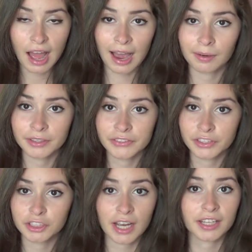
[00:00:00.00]
I would
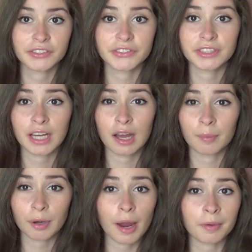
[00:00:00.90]
suggest
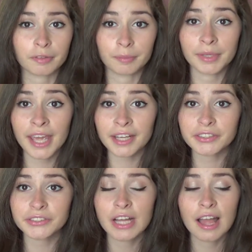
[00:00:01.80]
a primer from
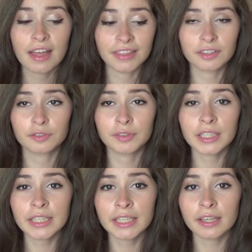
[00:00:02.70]
NYX. That's
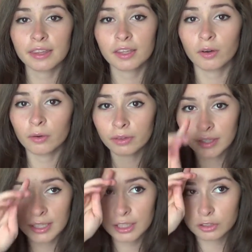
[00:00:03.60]
really the
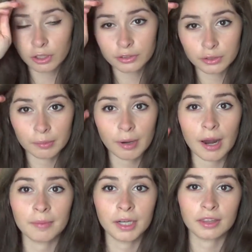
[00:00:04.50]
only drugstore
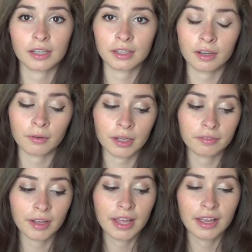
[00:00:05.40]
primer that I know
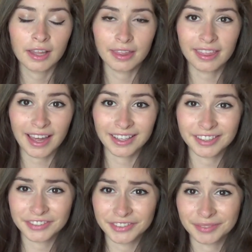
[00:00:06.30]
of that
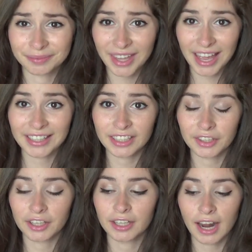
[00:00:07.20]
is any
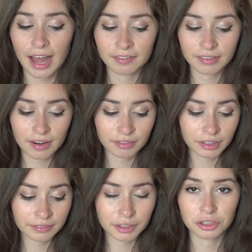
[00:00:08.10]
good. I've
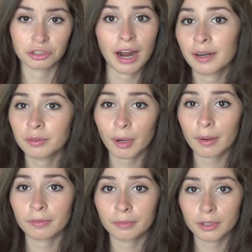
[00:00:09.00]
never even tried a
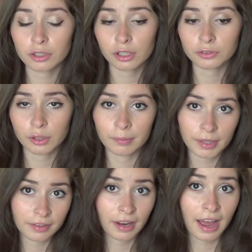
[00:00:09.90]
primer from the drugstore,
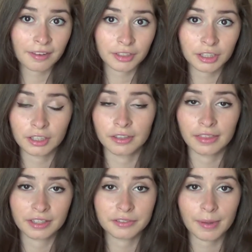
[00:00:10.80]
but I have heard
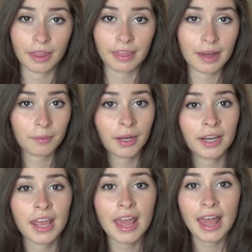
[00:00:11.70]
good things about that
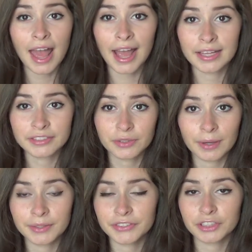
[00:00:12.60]
one, and so
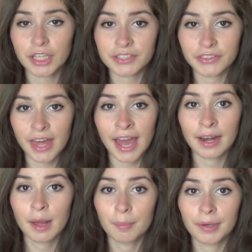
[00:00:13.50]
I would suggest
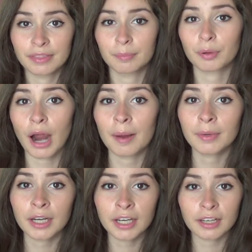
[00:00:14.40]
that. But
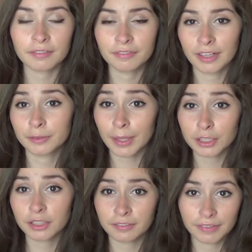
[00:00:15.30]
primer,
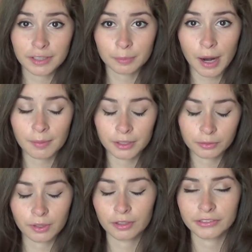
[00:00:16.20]
especially face primer,
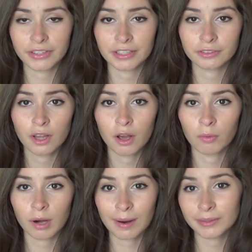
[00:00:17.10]
is one of those things
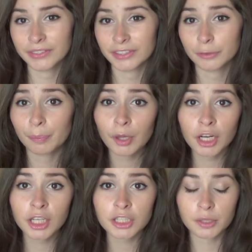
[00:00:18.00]
where I would say
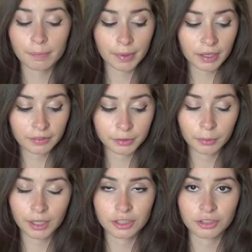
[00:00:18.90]
splurge, but if
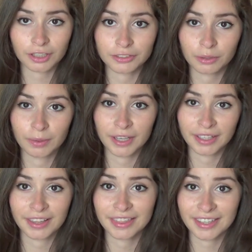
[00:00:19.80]
you want a drugstore
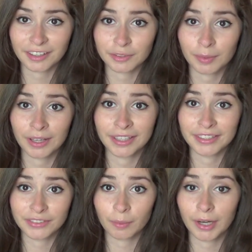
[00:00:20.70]
one, the NYX one
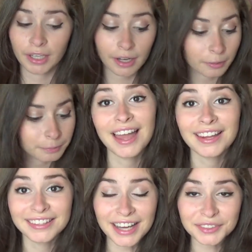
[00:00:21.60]
is the way to go.
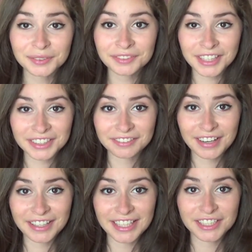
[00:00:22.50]
Next, moving on to
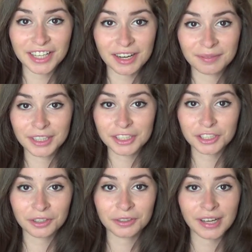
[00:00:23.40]
foundation, going to
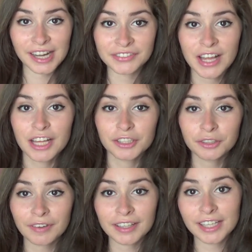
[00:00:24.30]
show you guys
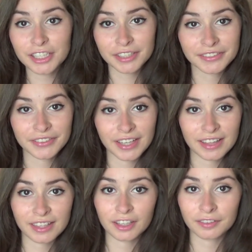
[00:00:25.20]
two foundations that
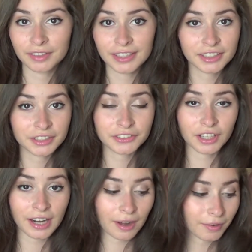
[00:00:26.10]
I think are really good to
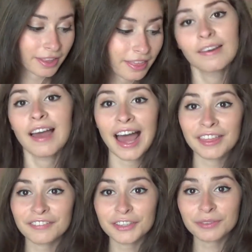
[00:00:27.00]
start out with.
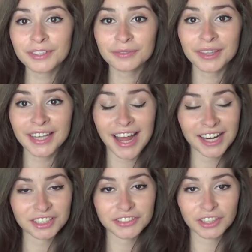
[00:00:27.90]
And the first one is one that
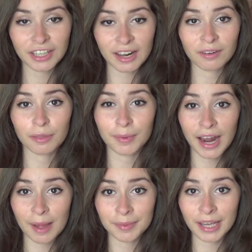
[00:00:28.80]
I actually started out with when
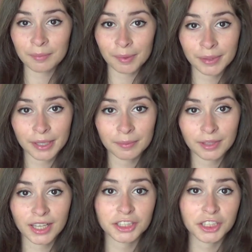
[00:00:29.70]
I began my makeup
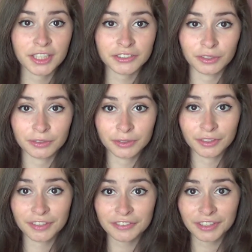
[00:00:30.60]
collection, so it was
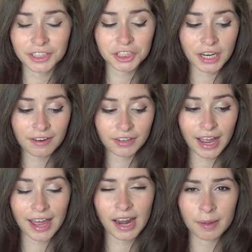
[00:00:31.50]
the first foundation I ever
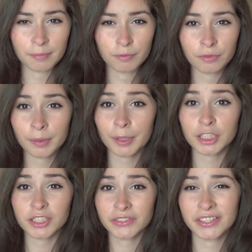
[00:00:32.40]
had. I've
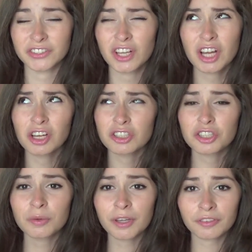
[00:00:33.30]
repurchased this
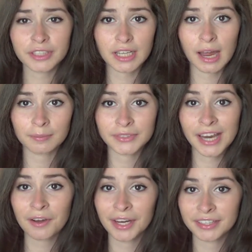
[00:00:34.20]
2 or 3 times
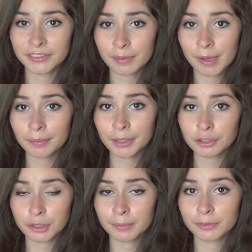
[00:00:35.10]
now, and it's the
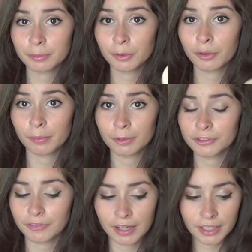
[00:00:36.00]
Maybelline Dream Smooth
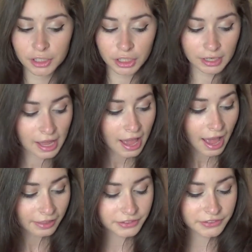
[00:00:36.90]
Mousse Foundation,
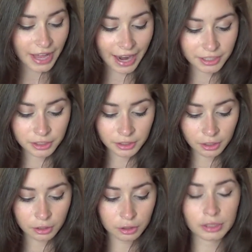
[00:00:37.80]
and this is actually
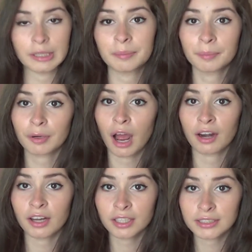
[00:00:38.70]
a cream
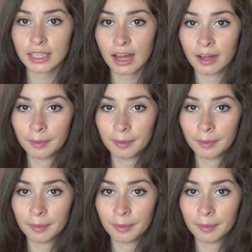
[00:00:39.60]
product.